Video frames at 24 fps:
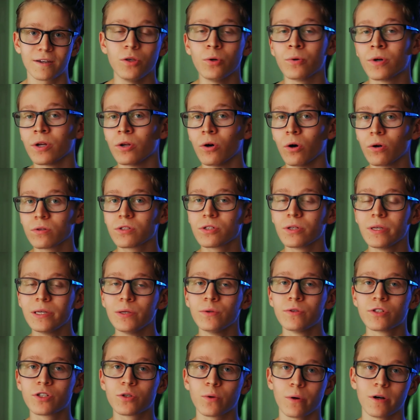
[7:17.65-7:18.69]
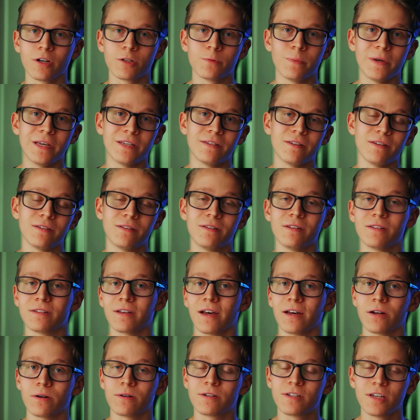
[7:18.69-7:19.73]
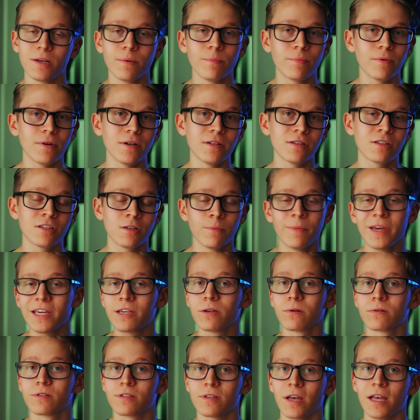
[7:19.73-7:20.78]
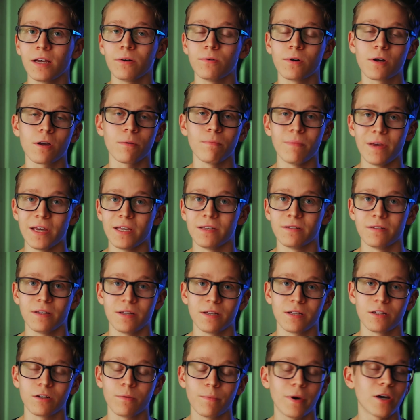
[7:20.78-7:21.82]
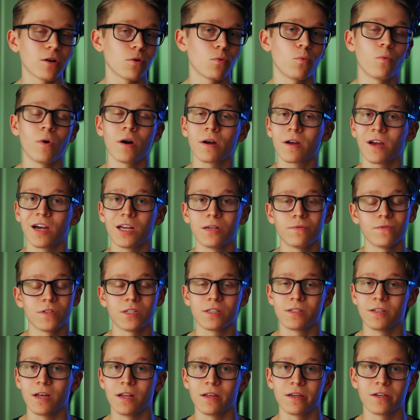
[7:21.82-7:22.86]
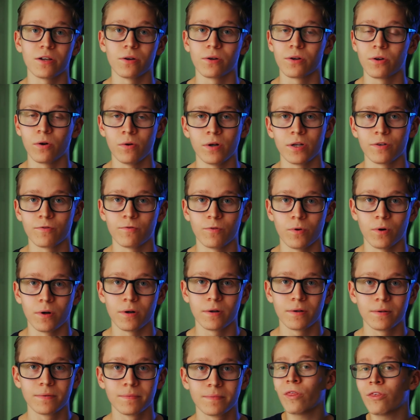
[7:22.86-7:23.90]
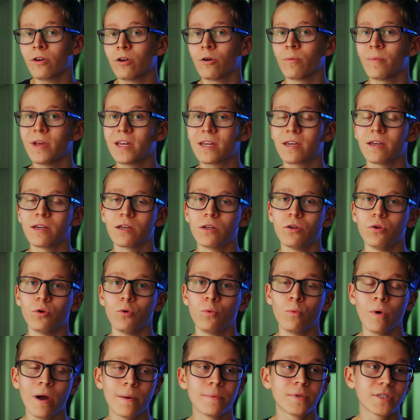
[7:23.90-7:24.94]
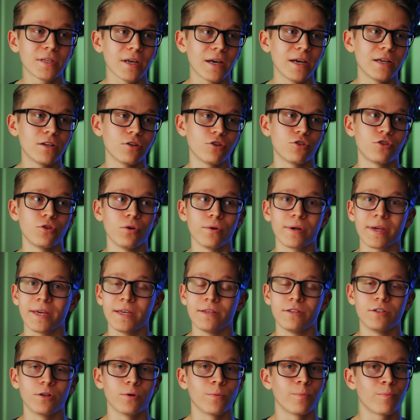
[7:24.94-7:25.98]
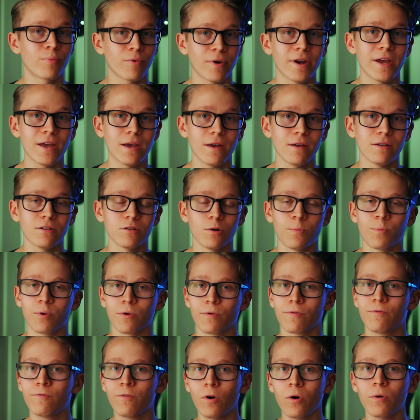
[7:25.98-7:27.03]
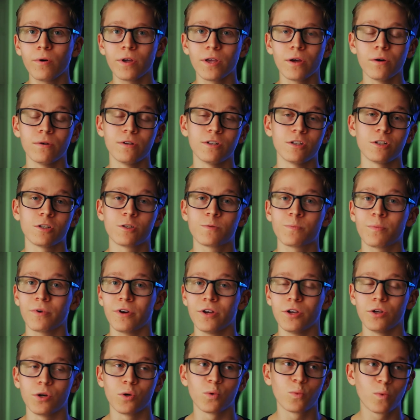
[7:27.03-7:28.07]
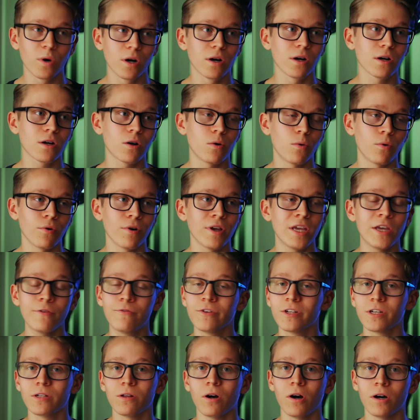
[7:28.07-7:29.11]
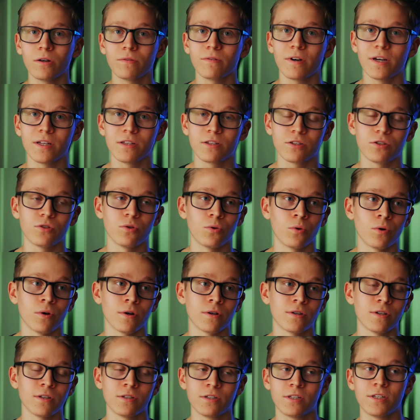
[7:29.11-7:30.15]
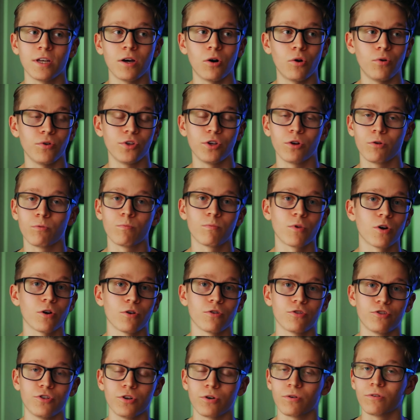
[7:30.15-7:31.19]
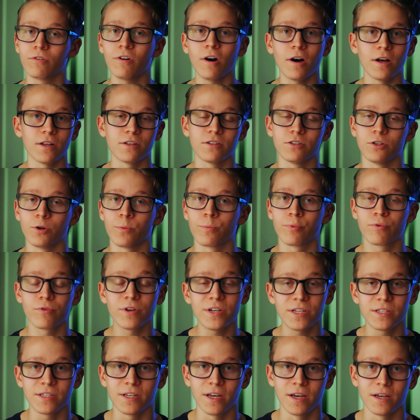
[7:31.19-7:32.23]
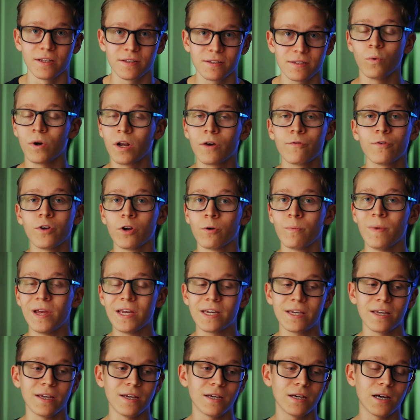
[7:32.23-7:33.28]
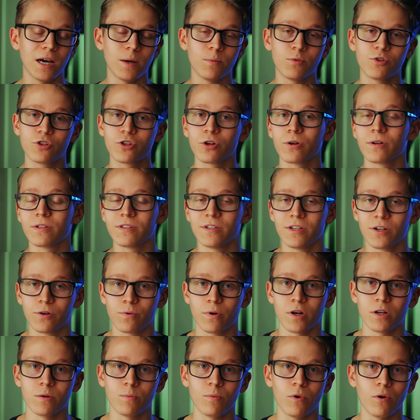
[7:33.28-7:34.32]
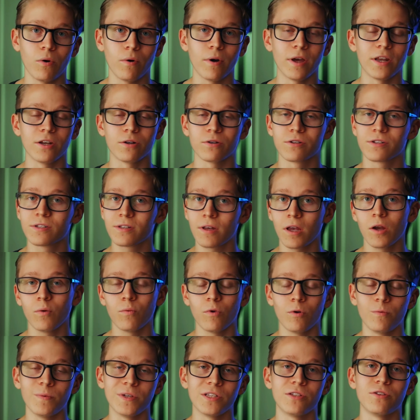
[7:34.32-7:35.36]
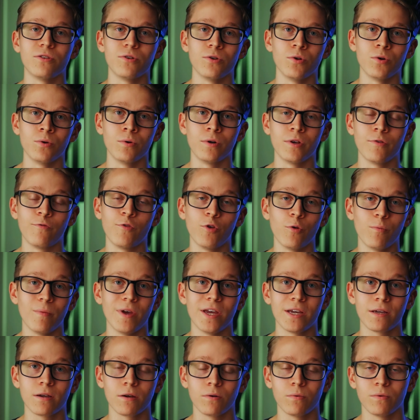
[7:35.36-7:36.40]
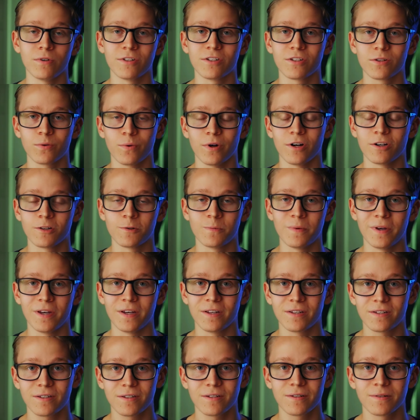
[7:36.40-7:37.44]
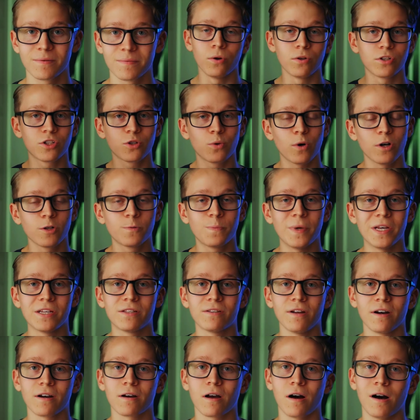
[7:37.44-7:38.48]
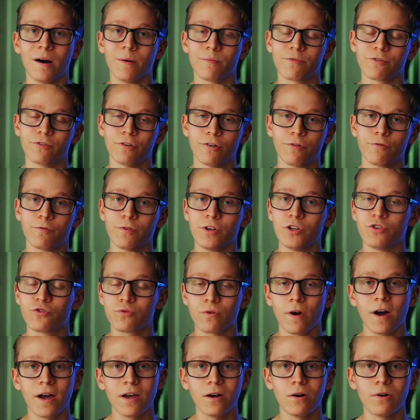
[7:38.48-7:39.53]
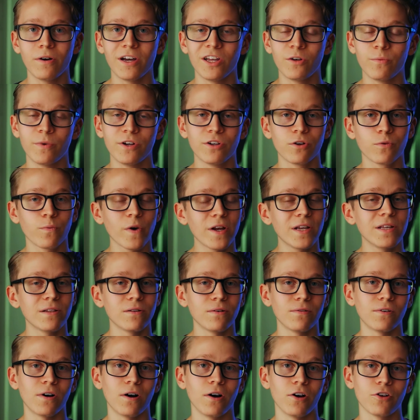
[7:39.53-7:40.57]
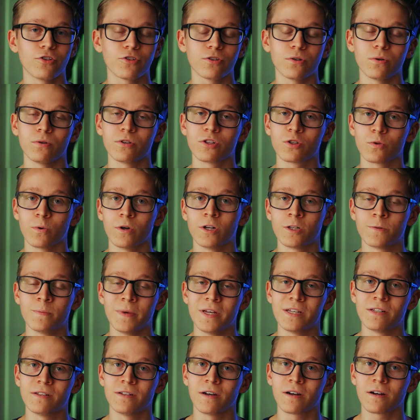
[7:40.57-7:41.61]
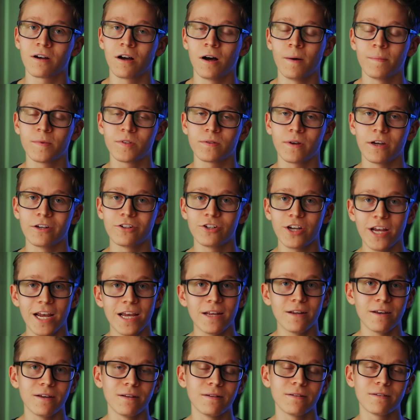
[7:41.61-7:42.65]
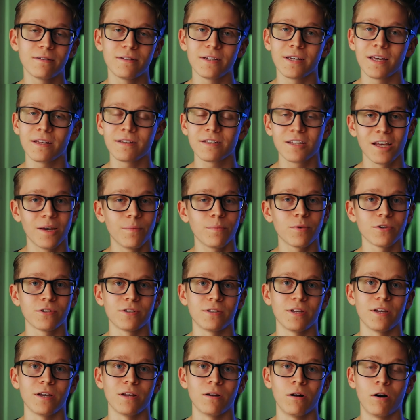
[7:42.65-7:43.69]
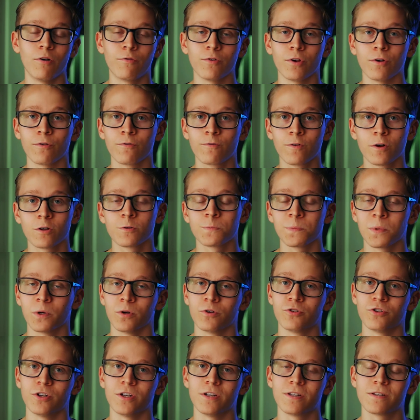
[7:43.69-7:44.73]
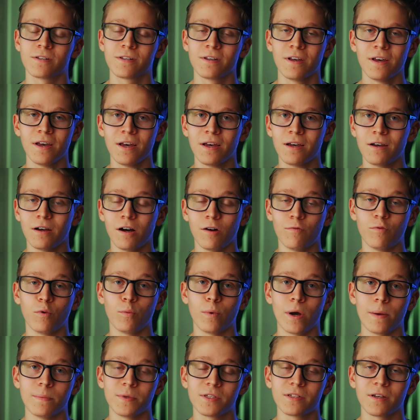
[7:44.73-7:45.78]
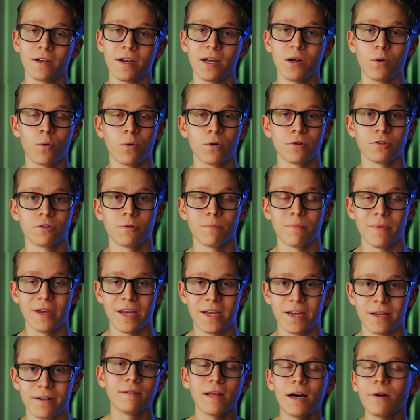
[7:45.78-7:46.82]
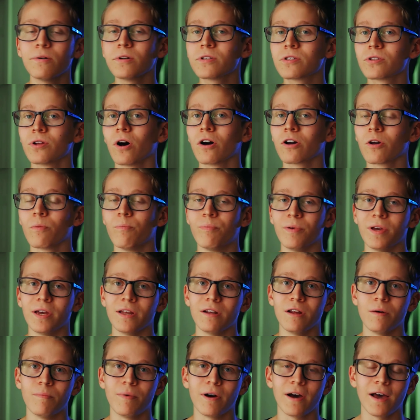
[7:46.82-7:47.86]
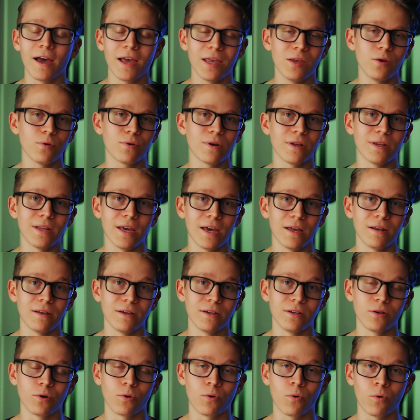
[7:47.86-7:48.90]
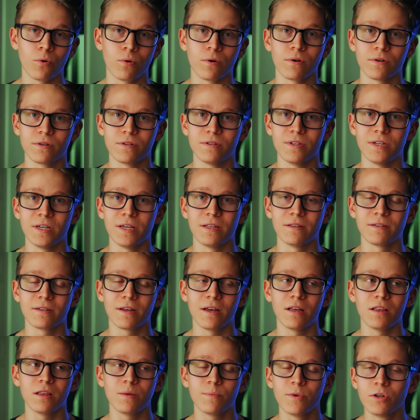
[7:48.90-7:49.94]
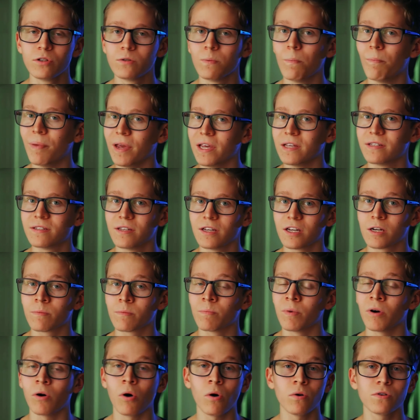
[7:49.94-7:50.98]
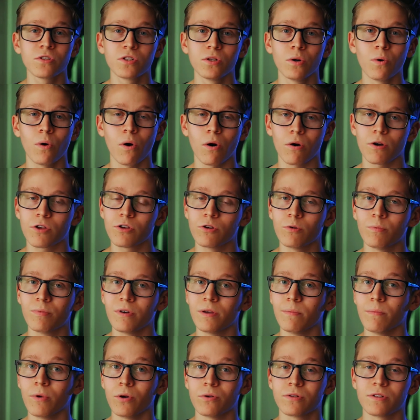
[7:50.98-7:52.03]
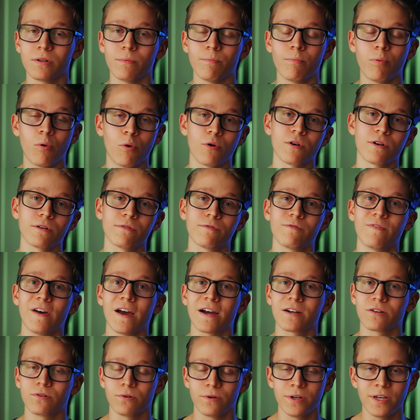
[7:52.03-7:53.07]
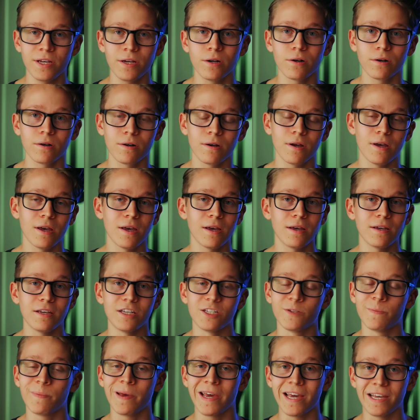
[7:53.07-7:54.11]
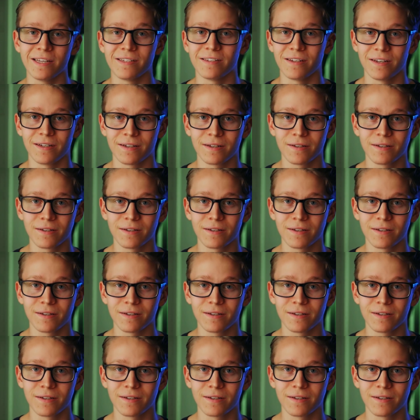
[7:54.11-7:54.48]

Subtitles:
You can also use Squarespace's designer templates to make your site look amazing no matter what kind of aesthetic you're going for. So whether you're making a new website to showcase your brand, a portfolio to display your work, or even an online store to sell your merch, your LUTs, your presets, whatever you're making, I'm sure it's incredible, and your site will be too if you make it with Squarespace. So go to squarespace.com for a free trial, and when you're ready to launch, go to squarespace.com/Aidin to get 10% off your first purchase of a website or domain. Now let's talk a bit about how you can edit your horror scenes, and the most basic but also arguably most important factor here is pacing.